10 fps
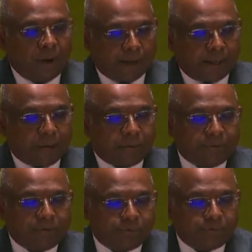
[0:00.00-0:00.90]
I now
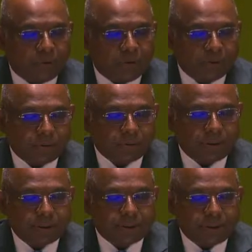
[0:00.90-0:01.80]
give the floor to
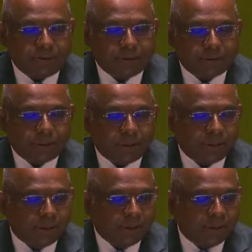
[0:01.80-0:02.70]
the distinguished
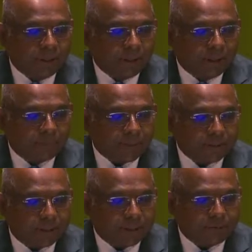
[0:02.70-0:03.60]

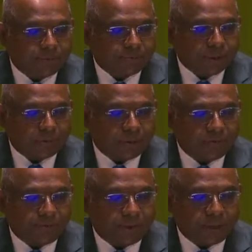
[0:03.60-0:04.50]
representative of South
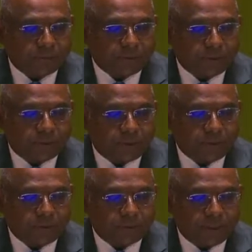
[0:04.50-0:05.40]
Africa to
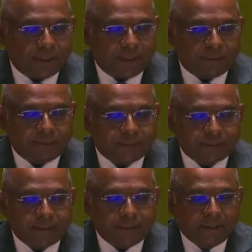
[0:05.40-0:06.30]
introduce an
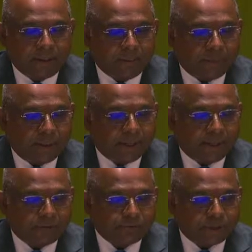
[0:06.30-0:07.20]
address by the
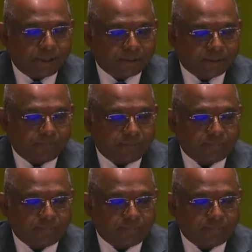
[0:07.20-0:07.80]
head of state.